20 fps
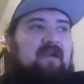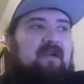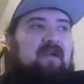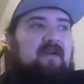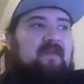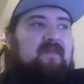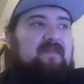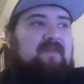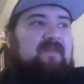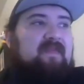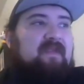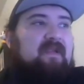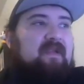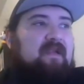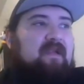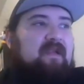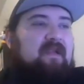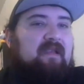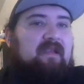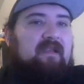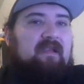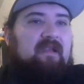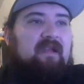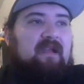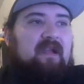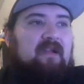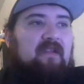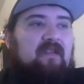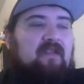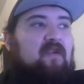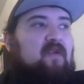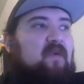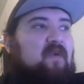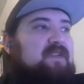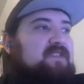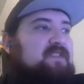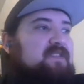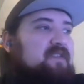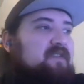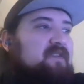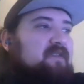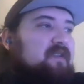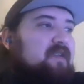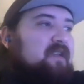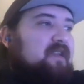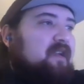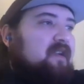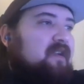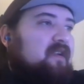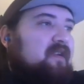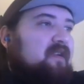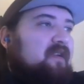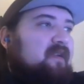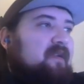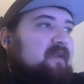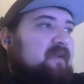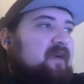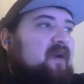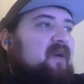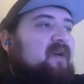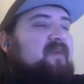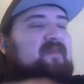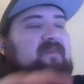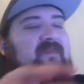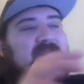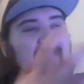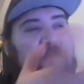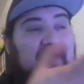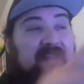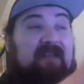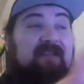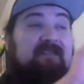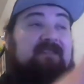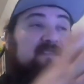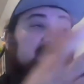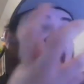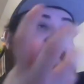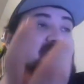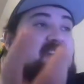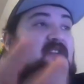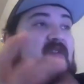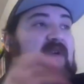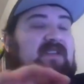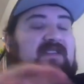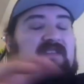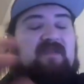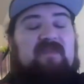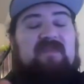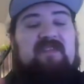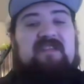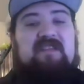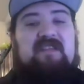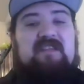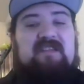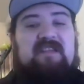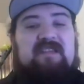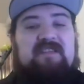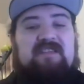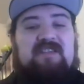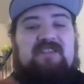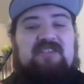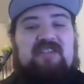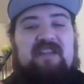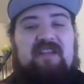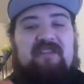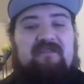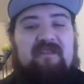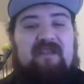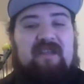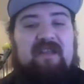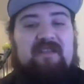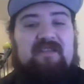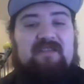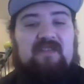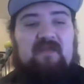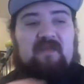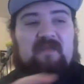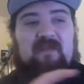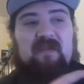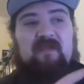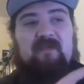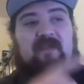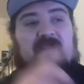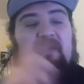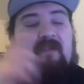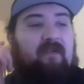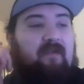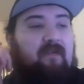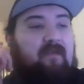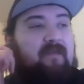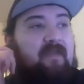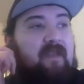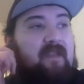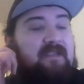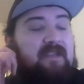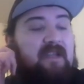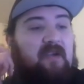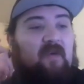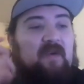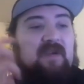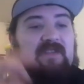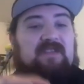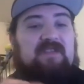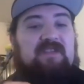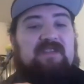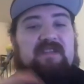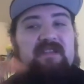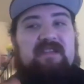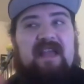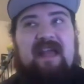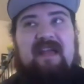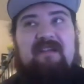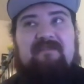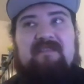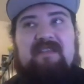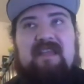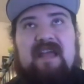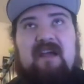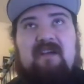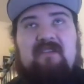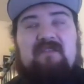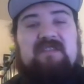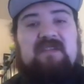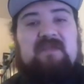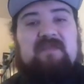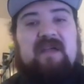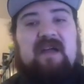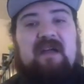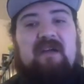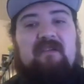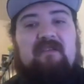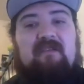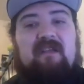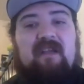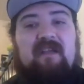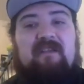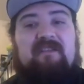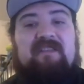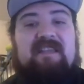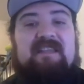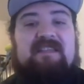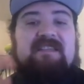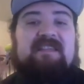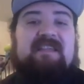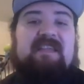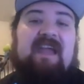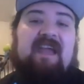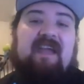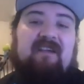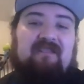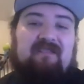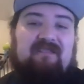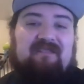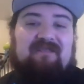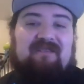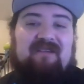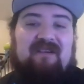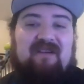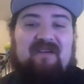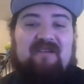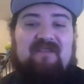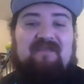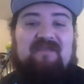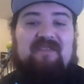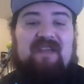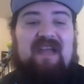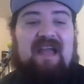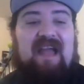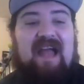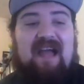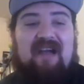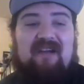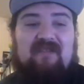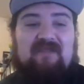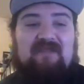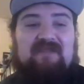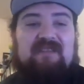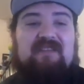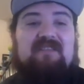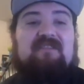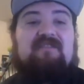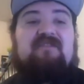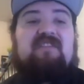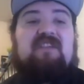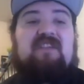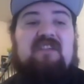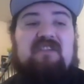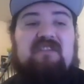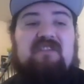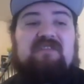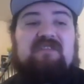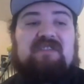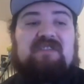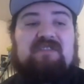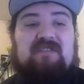Um, another question here. Um, I mean, it's, it's a long question, but it's essentially, I feel like some people that send questions in have doubts about the scale of the house and the oh, figures oh, yeah.